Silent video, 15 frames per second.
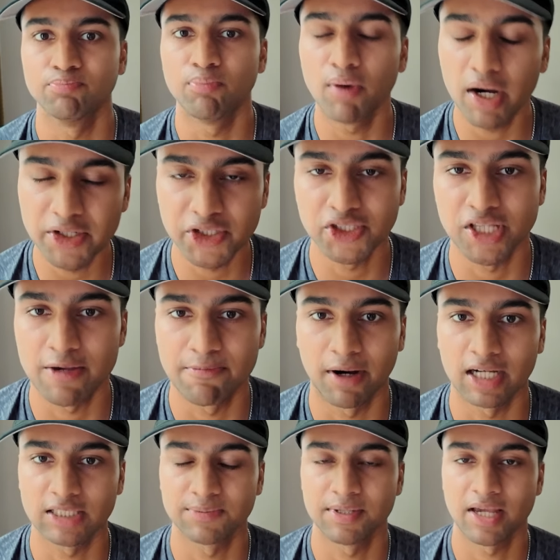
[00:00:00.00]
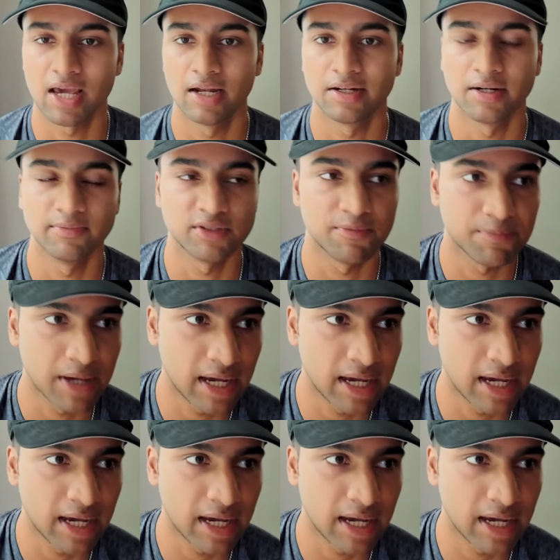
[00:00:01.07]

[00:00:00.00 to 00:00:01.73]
much as they possibly can in terms of